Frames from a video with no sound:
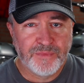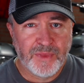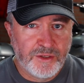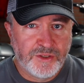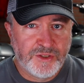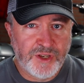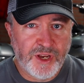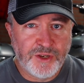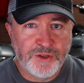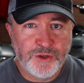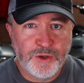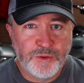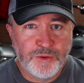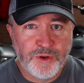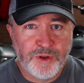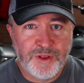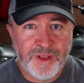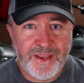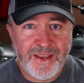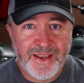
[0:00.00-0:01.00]
Stay tuned
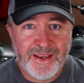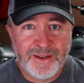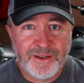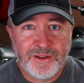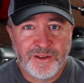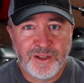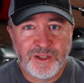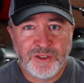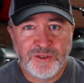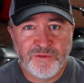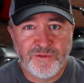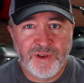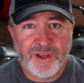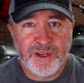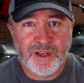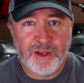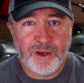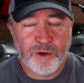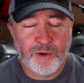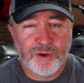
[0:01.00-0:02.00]
to the end of this
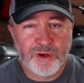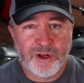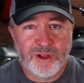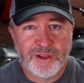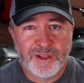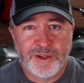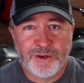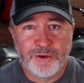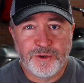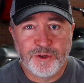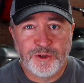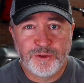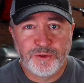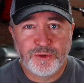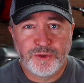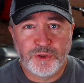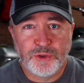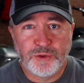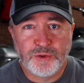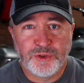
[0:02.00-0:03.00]
video, and I'll
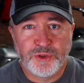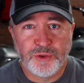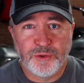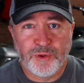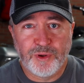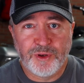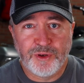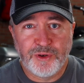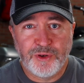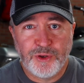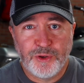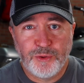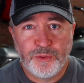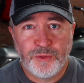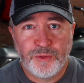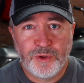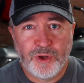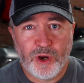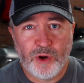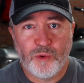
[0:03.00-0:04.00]
introduce you to a
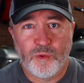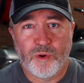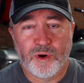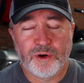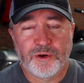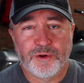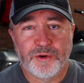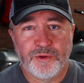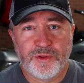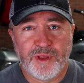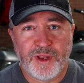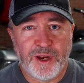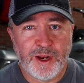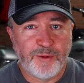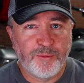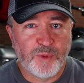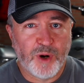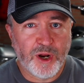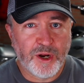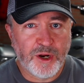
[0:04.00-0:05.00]
new coworker that
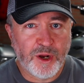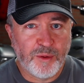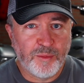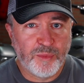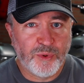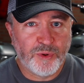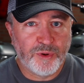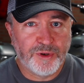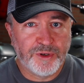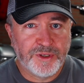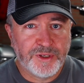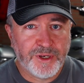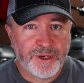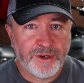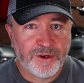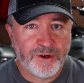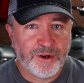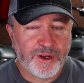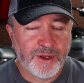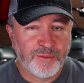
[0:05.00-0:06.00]
I brought on board
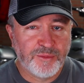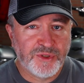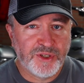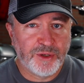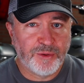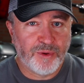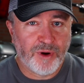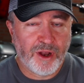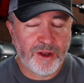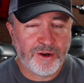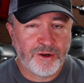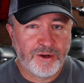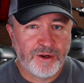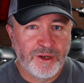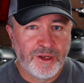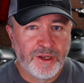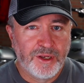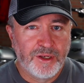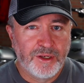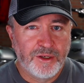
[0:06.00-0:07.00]
here at MCrider,
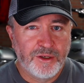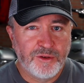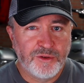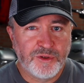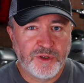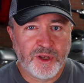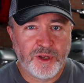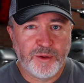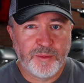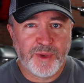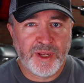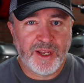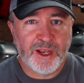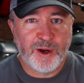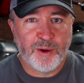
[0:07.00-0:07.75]
who's going to be